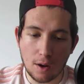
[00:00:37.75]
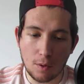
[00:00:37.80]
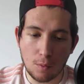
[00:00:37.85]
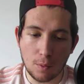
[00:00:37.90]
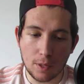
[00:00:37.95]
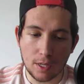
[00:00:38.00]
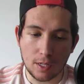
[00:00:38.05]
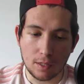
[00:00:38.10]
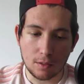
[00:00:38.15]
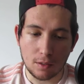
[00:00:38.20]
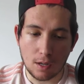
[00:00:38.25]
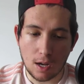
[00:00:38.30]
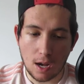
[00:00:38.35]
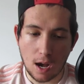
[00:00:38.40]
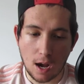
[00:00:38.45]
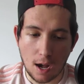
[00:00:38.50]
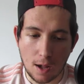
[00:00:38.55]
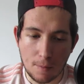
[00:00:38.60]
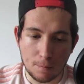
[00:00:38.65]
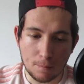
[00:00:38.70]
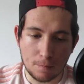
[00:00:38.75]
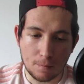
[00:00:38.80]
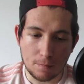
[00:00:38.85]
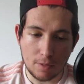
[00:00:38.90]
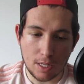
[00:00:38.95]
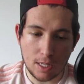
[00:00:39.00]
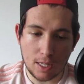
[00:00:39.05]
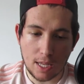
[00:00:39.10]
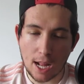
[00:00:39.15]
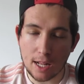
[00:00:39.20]
we're, I'm
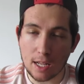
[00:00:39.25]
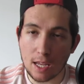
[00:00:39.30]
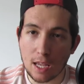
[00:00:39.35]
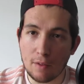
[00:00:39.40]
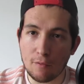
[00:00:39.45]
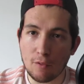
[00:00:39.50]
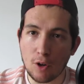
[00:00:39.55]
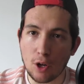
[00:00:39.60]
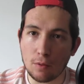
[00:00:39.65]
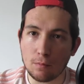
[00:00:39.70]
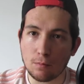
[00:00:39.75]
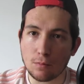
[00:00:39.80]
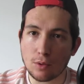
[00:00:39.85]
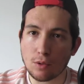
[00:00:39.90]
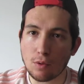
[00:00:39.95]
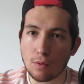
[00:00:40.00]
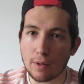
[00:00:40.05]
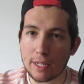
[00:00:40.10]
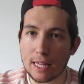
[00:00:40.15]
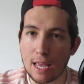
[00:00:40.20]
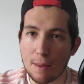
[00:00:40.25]
in the editing room sorting